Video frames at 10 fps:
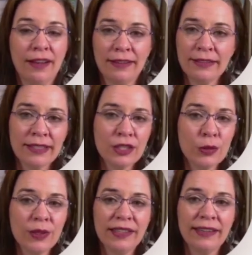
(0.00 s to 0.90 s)

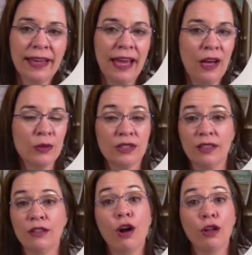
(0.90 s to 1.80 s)
Ancestry accounts
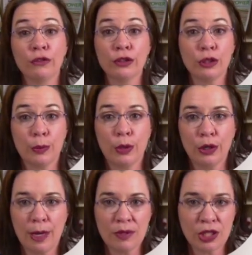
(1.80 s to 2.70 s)
in all of those
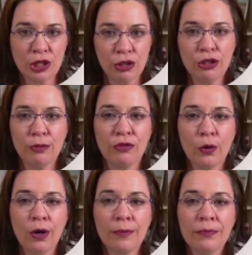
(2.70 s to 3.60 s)
programs I showed you
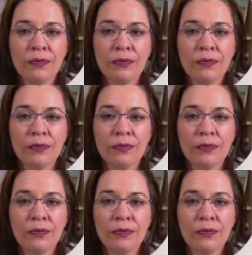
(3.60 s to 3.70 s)
before.